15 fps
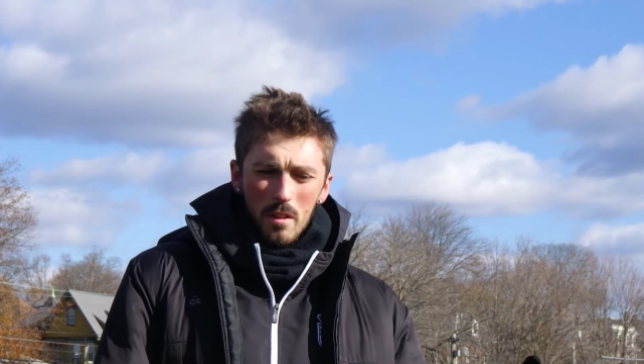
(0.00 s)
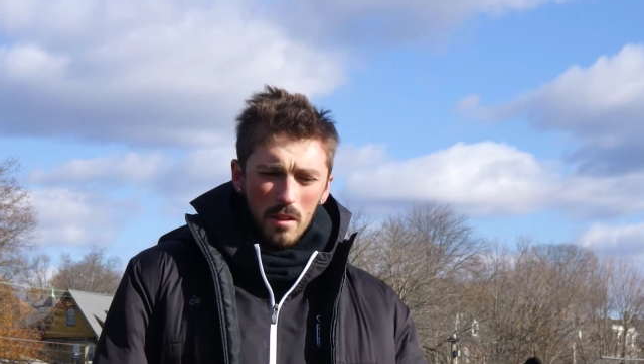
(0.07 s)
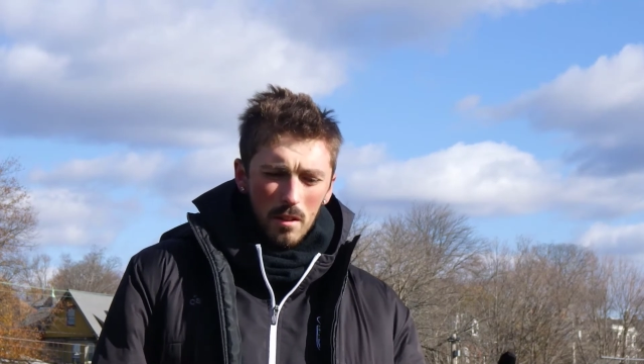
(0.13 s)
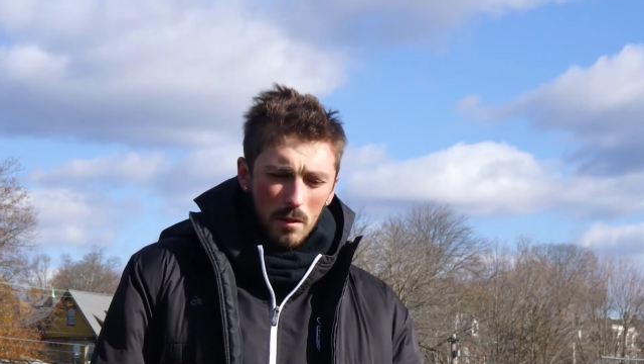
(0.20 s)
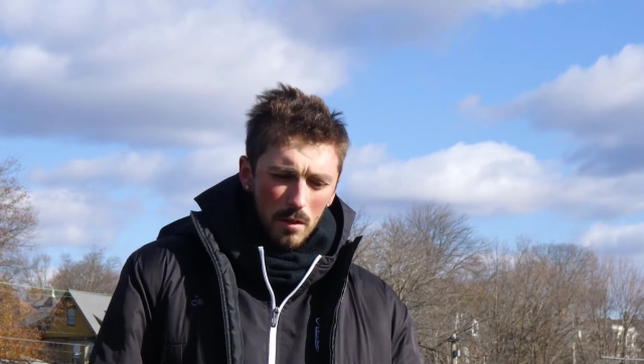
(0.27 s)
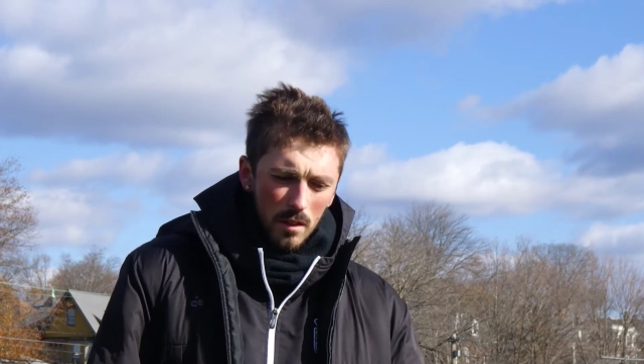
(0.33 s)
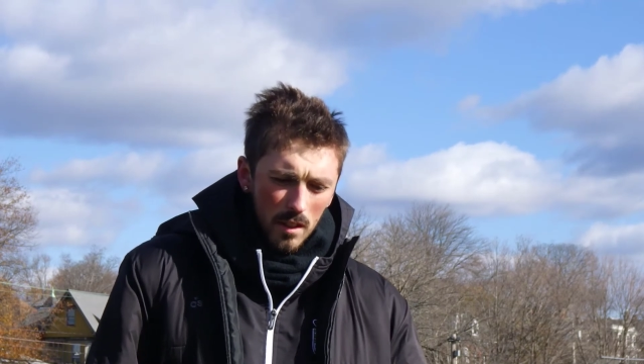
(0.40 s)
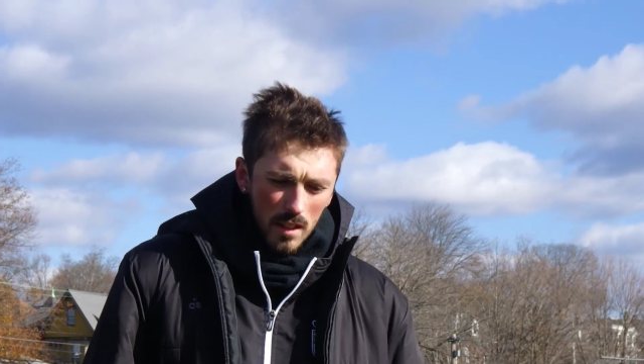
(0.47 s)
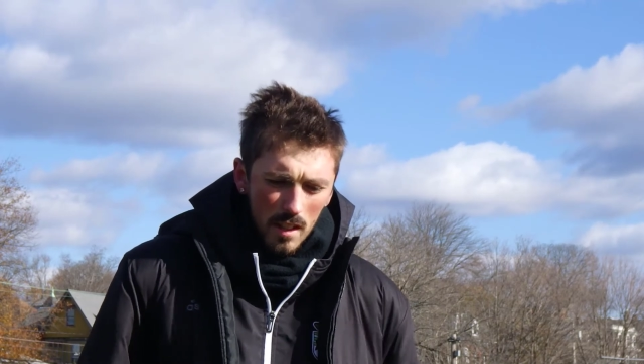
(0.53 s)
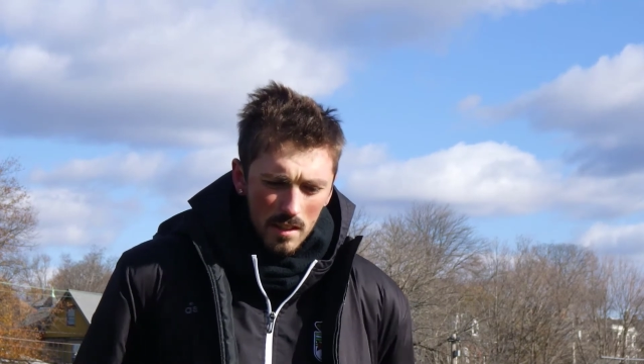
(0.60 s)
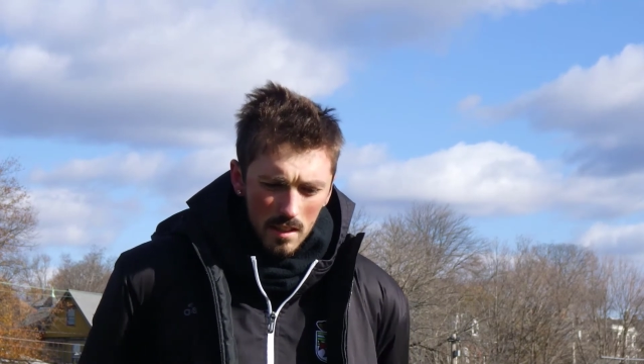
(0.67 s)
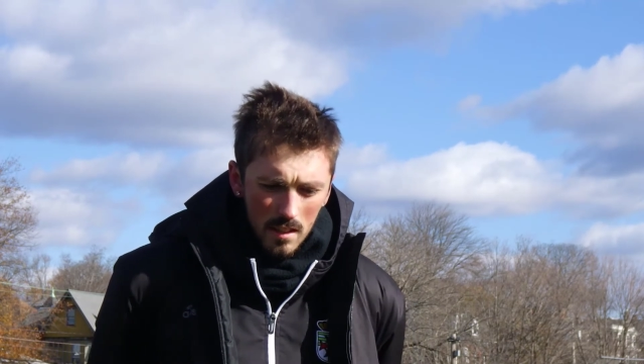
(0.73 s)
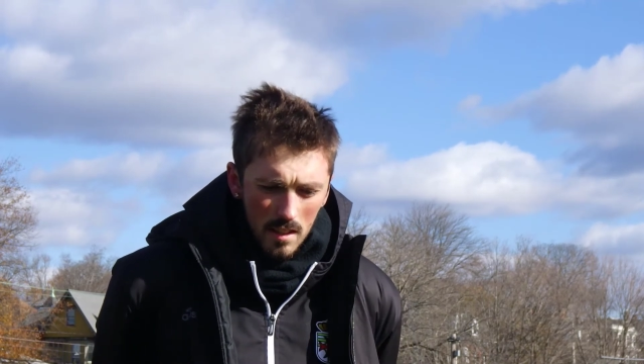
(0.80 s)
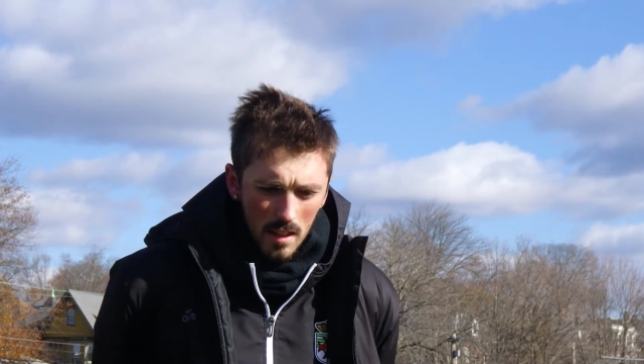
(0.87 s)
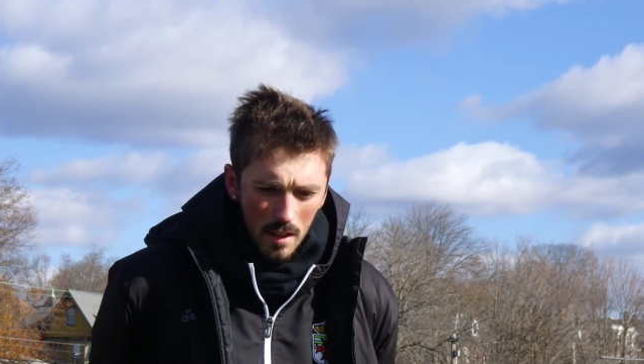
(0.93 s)
he really
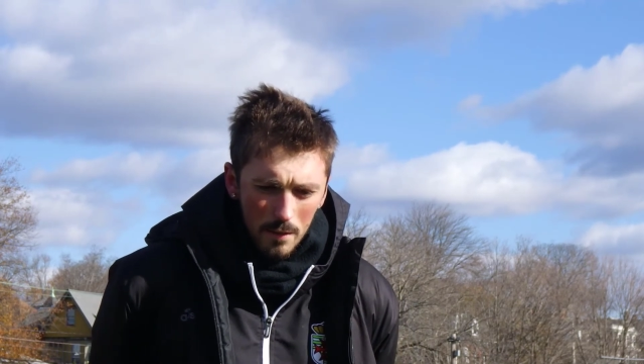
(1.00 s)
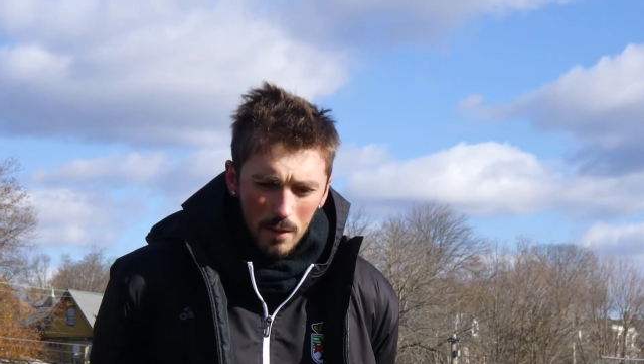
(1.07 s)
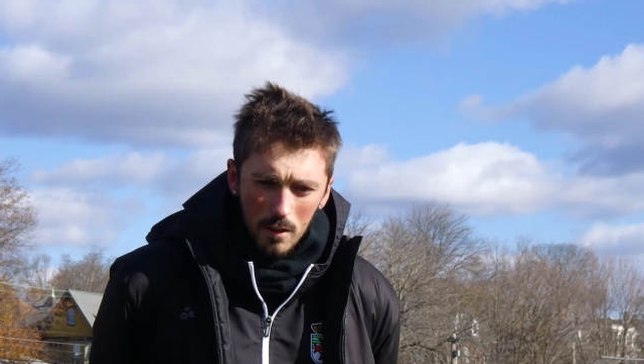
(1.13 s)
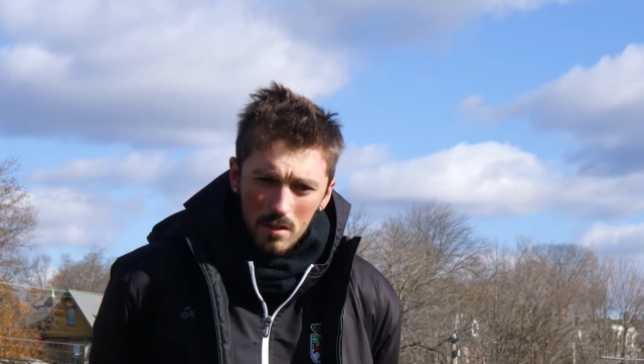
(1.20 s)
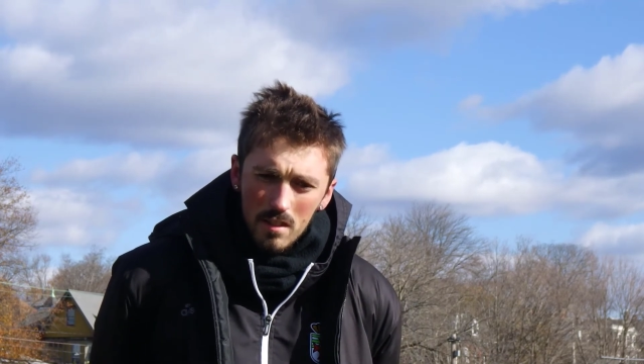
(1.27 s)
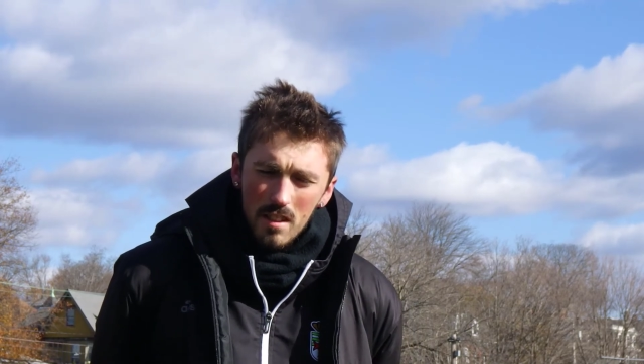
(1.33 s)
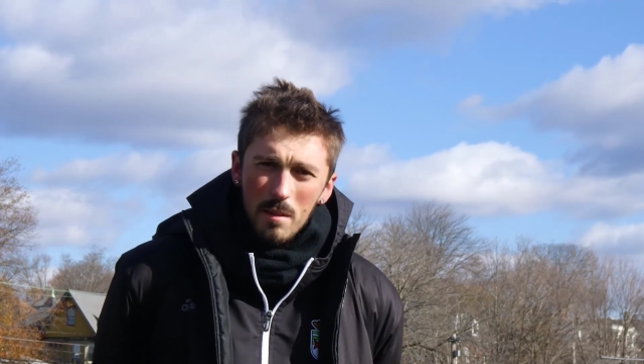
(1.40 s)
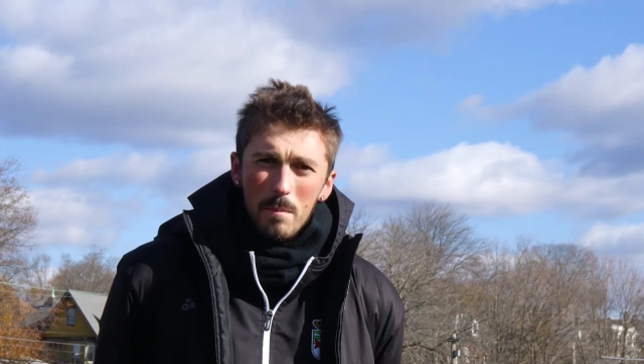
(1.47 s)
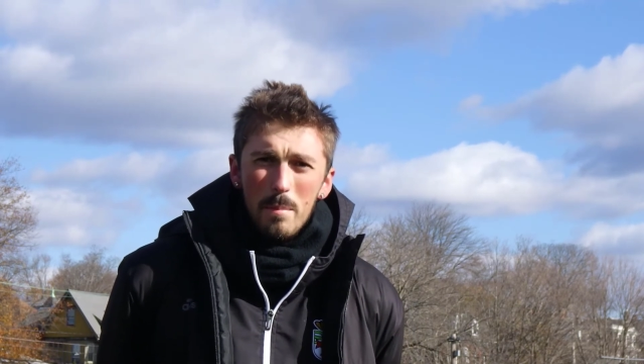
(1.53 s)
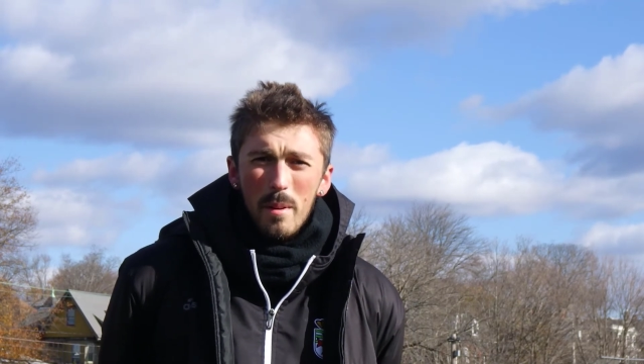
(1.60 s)
gets into that first team.